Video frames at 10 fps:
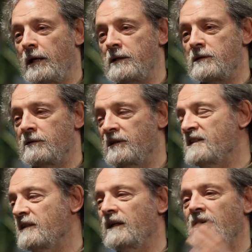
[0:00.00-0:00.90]
test?" And I
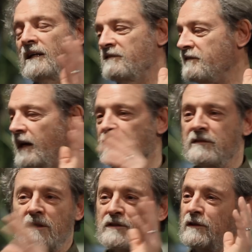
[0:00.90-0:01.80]
said, 5,
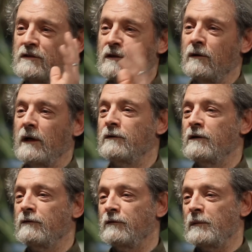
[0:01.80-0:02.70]
6 years ago, I
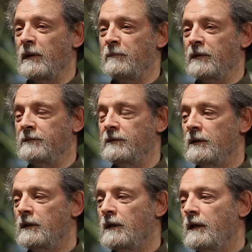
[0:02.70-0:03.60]
don't even remember.
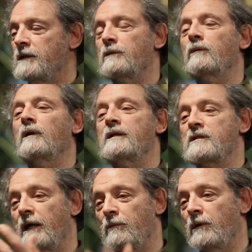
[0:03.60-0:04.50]
He said, "Well, let's
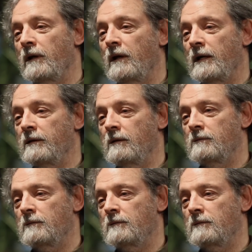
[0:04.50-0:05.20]
get one done."